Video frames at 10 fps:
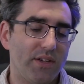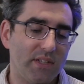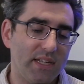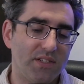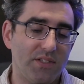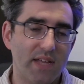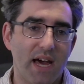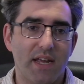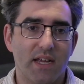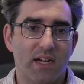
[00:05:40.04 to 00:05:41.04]
You need to do
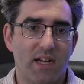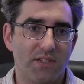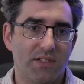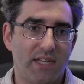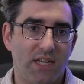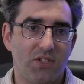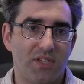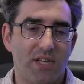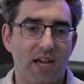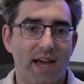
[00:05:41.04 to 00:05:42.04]
that in
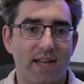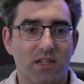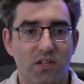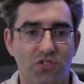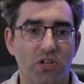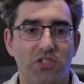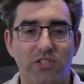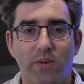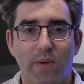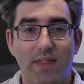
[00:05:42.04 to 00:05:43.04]
consultation and
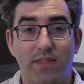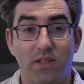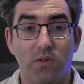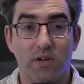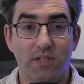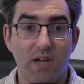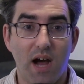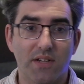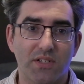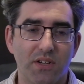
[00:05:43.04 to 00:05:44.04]
conjunction with your
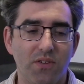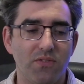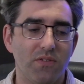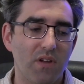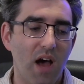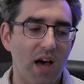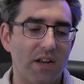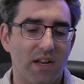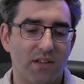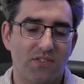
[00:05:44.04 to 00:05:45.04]
doctor. You do
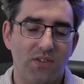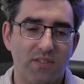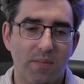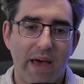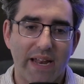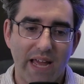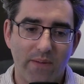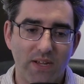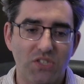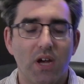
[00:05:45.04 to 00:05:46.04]
not, and excuse the bad
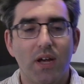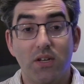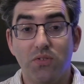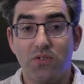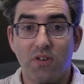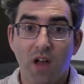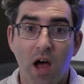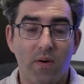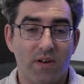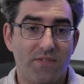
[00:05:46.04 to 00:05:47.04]
language, you do
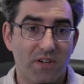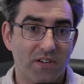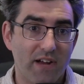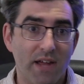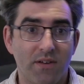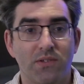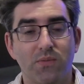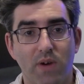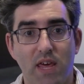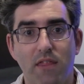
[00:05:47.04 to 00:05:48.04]
not want to fuck around
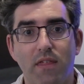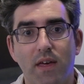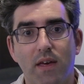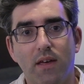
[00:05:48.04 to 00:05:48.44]
with